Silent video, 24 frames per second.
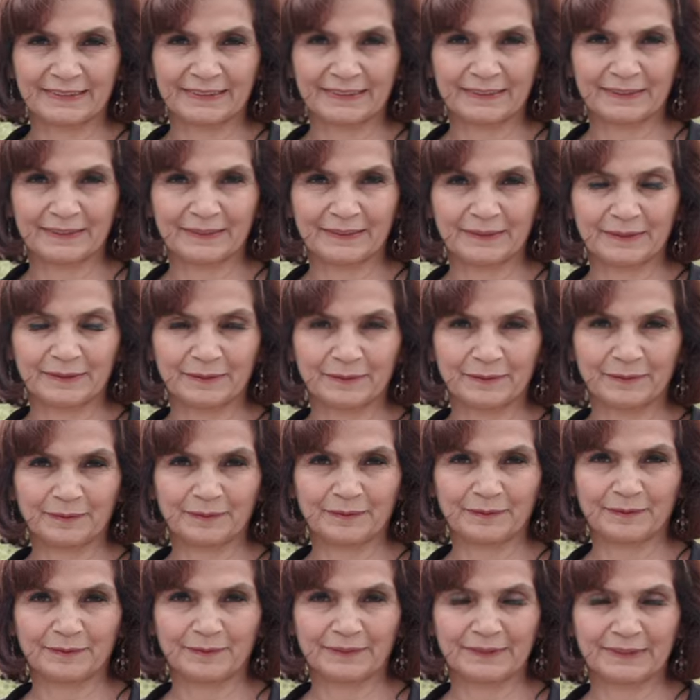
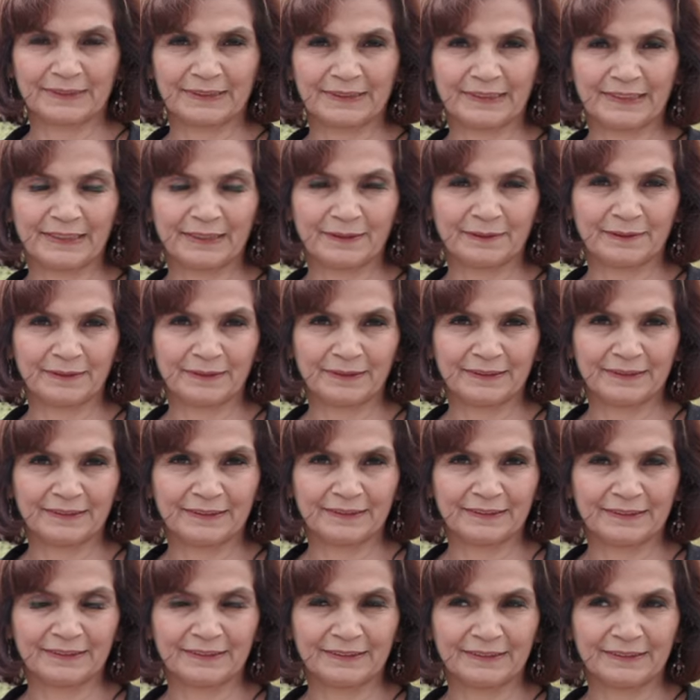
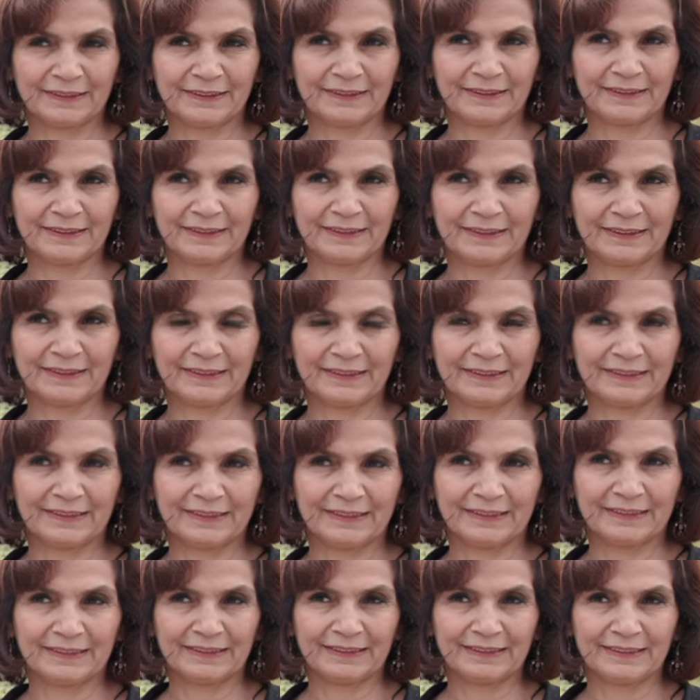
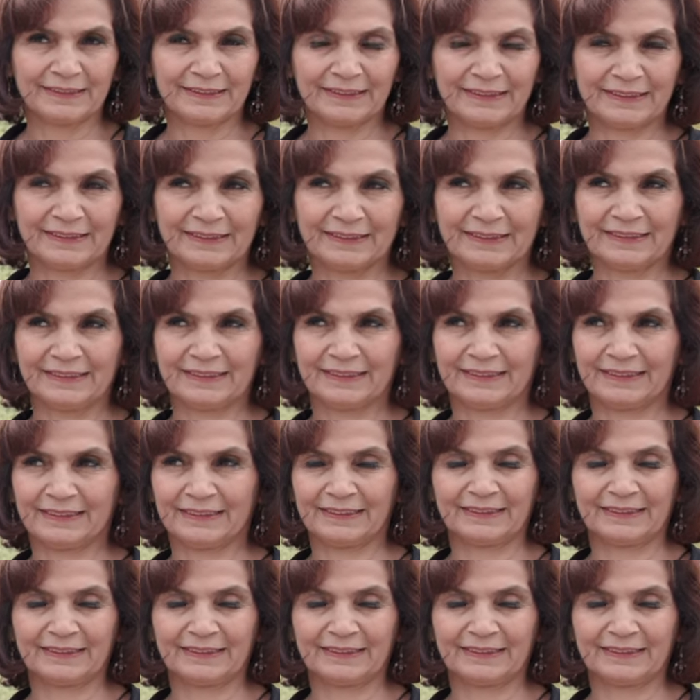(silent)